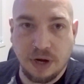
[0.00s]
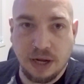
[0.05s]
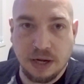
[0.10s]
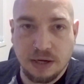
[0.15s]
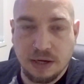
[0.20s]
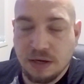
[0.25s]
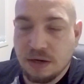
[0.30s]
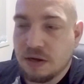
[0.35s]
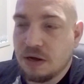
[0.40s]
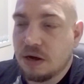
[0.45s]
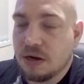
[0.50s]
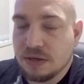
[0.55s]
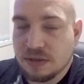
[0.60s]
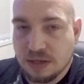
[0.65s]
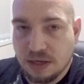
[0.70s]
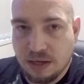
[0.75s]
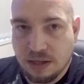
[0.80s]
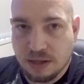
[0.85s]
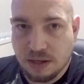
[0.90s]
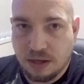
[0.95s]
It didn't cost
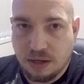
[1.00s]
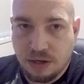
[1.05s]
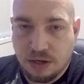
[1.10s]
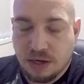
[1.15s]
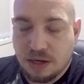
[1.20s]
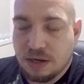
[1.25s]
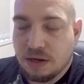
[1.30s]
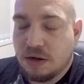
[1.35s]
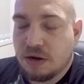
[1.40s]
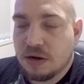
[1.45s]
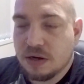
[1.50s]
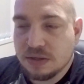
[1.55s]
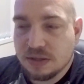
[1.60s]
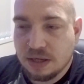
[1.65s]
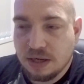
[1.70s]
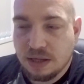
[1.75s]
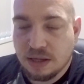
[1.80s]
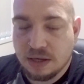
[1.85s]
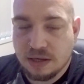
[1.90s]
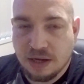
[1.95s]
anything. It didn't cost
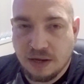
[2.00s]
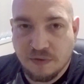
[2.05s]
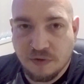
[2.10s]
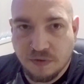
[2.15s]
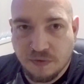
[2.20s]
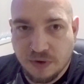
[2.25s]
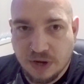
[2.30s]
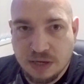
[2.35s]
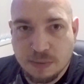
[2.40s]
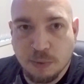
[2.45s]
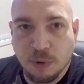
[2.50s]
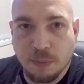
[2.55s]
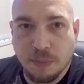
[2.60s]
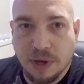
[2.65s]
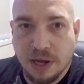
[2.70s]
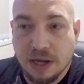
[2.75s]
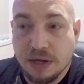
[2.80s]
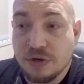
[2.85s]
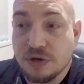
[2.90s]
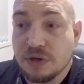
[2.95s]
anything to have a Facebook
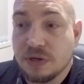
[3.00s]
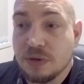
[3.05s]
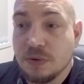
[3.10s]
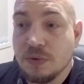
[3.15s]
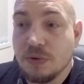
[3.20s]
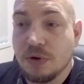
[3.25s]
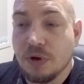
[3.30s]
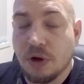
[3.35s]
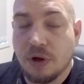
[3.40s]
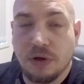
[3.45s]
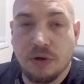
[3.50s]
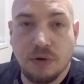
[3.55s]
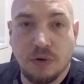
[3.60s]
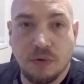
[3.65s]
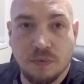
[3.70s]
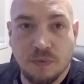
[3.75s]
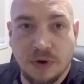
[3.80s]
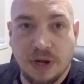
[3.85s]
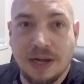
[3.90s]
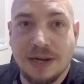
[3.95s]
page. You still got your
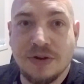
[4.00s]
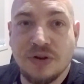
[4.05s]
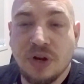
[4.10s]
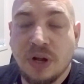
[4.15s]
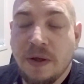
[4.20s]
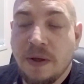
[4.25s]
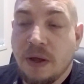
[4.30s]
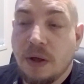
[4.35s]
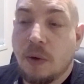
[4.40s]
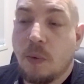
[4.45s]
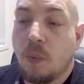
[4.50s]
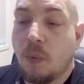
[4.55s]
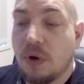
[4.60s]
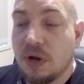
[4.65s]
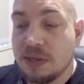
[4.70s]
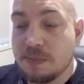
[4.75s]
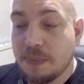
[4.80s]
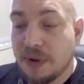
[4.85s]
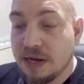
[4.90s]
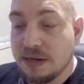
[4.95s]
reach.
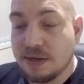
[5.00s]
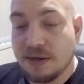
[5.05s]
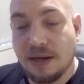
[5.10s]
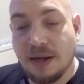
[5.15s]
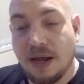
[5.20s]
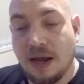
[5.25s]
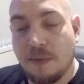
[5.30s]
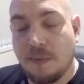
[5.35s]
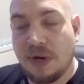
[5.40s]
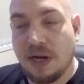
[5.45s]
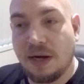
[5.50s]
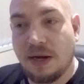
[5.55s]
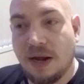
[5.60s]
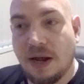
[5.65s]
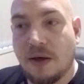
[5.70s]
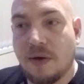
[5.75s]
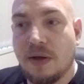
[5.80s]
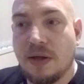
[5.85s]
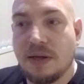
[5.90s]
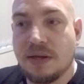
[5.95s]
What's basically happening
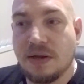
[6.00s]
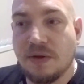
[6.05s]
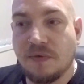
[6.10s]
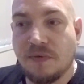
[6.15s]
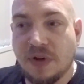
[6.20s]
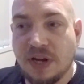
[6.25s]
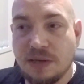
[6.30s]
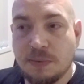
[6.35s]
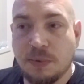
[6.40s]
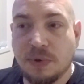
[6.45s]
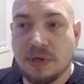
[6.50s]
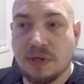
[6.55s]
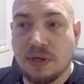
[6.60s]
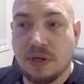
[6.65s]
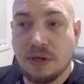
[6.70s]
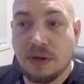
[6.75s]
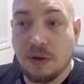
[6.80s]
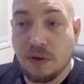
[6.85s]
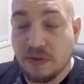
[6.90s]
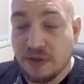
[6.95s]
now is that
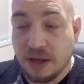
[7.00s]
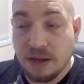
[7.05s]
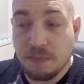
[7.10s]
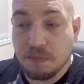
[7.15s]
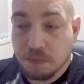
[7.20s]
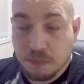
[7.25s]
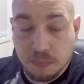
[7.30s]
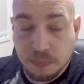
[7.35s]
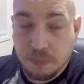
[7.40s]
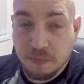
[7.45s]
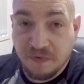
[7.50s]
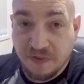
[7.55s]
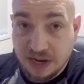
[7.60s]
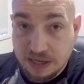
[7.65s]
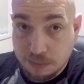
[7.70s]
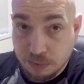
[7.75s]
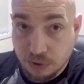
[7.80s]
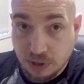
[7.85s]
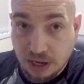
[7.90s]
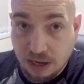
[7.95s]

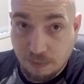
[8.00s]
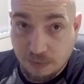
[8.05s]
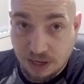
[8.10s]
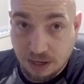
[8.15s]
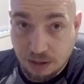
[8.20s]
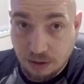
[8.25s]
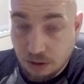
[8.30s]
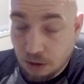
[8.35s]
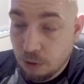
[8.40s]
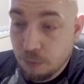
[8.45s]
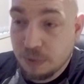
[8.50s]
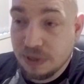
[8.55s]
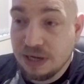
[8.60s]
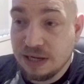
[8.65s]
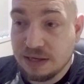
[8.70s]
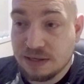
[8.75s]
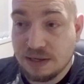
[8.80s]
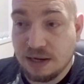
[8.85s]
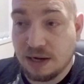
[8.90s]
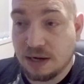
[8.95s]
Facebook came out and
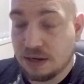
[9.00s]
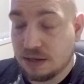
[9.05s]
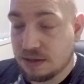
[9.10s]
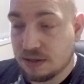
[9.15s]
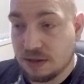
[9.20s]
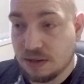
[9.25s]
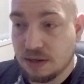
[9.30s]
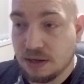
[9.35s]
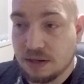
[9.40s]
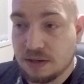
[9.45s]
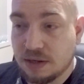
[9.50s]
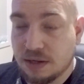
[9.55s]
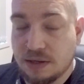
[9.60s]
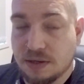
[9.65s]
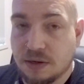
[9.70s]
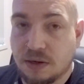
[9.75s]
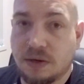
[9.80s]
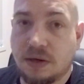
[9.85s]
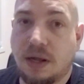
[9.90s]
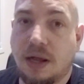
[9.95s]
openly said, it's
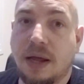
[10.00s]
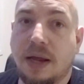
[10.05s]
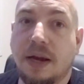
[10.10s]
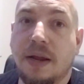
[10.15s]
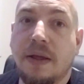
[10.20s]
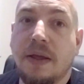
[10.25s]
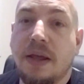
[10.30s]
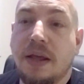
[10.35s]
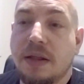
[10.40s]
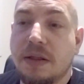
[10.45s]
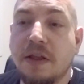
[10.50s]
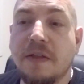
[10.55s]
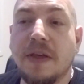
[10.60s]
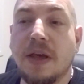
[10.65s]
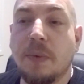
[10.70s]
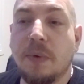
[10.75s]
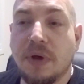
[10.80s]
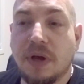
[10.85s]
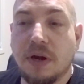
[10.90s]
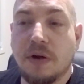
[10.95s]
online, that
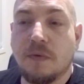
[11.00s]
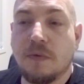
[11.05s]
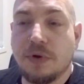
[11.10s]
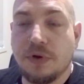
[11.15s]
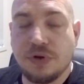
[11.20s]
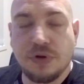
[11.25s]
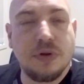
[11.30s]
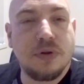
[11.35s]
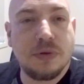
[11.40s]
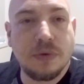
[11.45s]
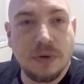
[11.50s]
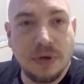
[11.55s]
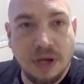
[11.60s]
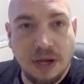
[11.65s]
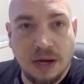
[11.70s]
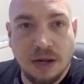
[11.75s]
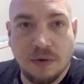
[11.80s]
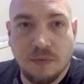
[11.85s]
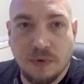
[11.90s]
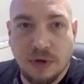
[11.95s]
they were going to reduce
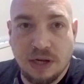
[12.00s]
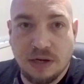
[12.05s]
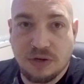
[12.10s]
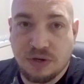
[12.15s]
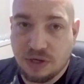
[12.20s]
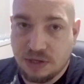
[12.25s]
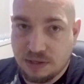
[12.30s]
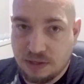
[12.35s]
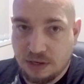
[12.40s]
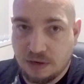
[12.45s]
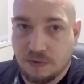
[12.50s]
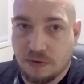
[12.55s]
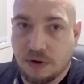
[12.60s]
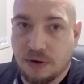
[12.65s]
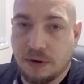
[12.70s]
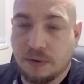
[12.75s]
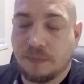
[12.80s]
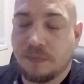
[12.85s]
organic reach to 0.